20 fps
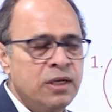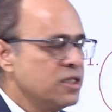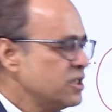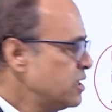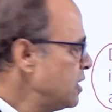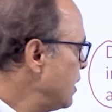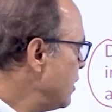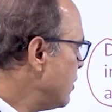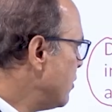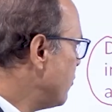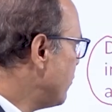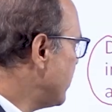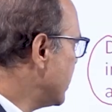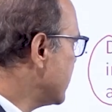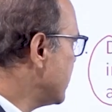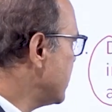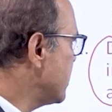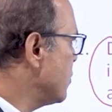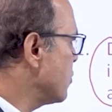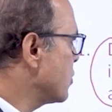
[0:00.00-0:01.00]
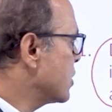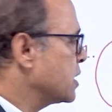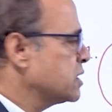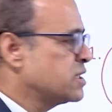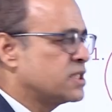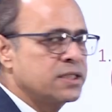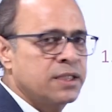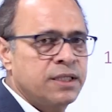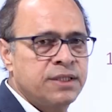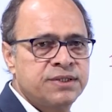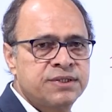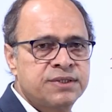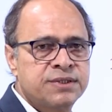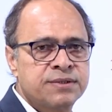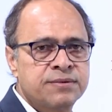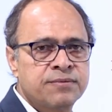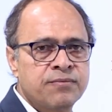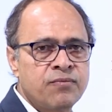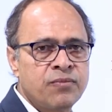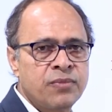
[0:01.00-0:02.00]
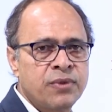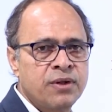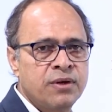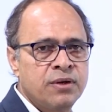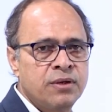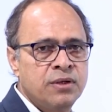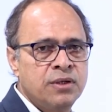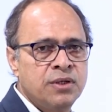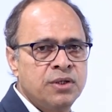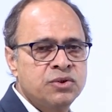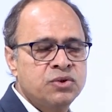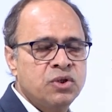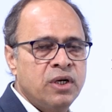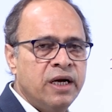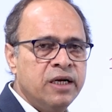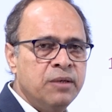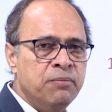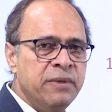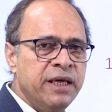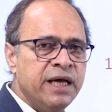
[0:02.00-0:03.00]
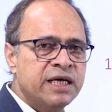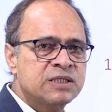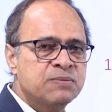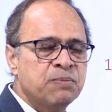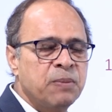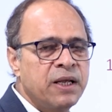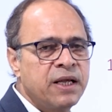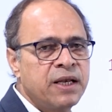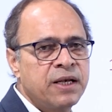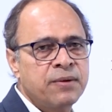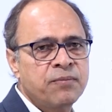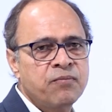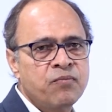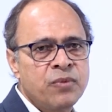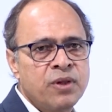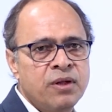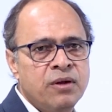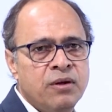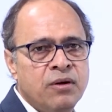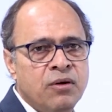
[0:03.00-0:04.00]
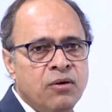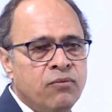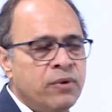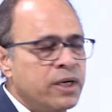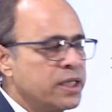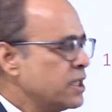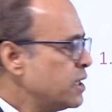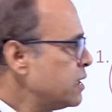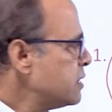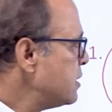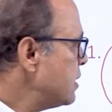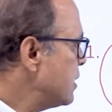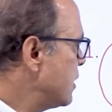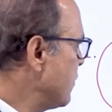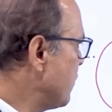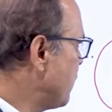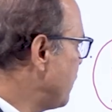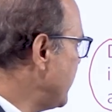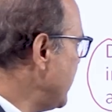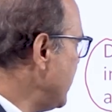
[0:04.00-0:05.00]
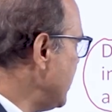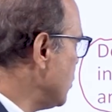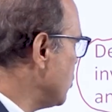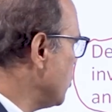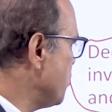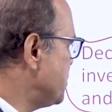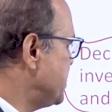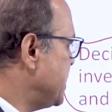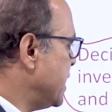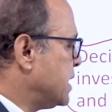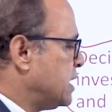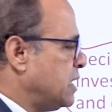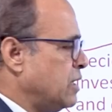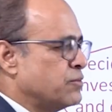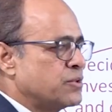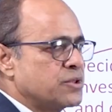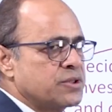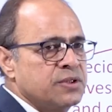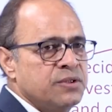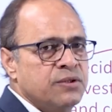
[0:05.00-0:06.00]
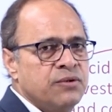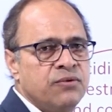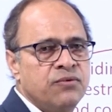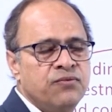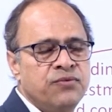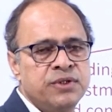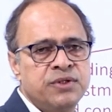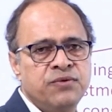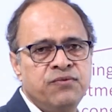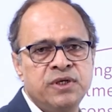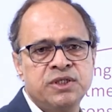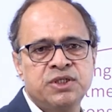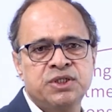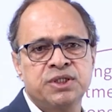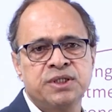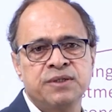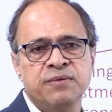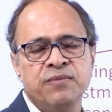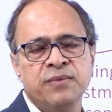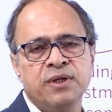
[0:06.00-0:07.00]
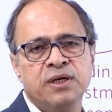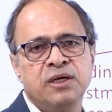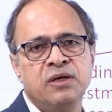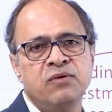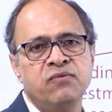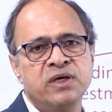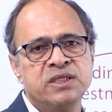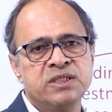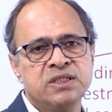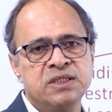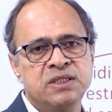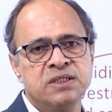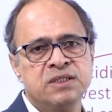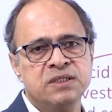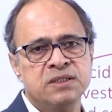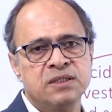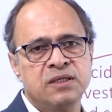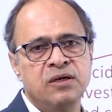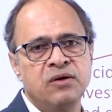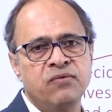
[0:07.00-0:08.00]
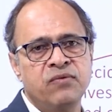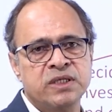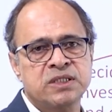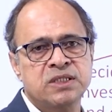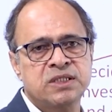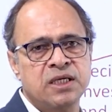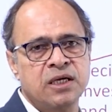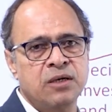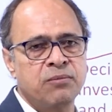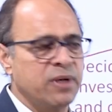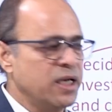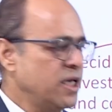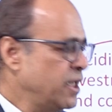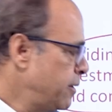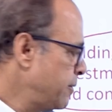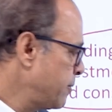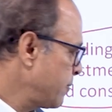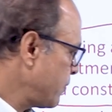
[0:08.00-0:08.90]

think what are your constraints. So let me explain what are the different objectives with which investors invest their money.